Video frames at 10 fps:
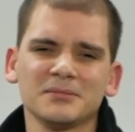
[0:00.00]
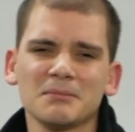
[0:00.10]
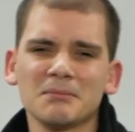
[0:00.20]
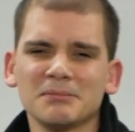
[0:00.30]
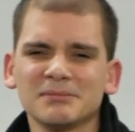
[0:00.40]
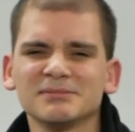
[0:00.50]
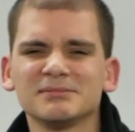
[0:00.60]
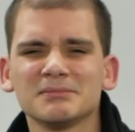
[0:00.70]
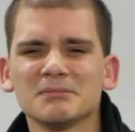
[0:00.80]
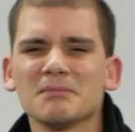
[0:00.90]

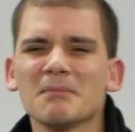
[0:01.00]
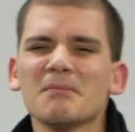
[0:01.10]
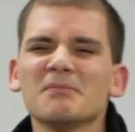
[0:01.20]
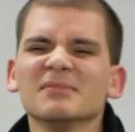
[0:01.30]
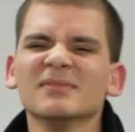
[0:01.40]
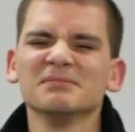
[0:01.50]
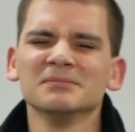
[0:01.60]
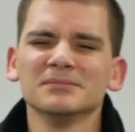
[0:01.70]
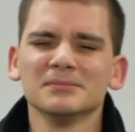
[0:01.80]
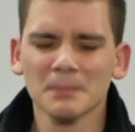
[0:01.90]

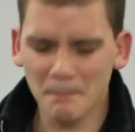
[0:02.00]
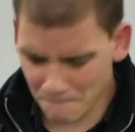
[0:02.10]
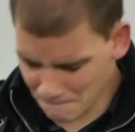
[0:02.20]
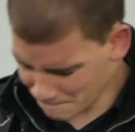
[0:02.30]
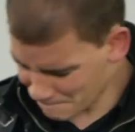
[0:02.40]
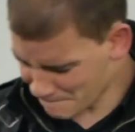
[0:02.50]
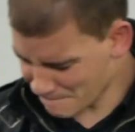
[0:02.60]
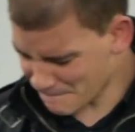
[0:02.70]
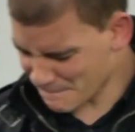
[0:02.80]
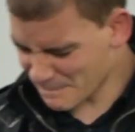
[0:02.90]

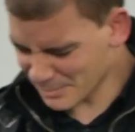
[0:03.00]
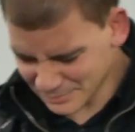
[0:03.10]
[no speech]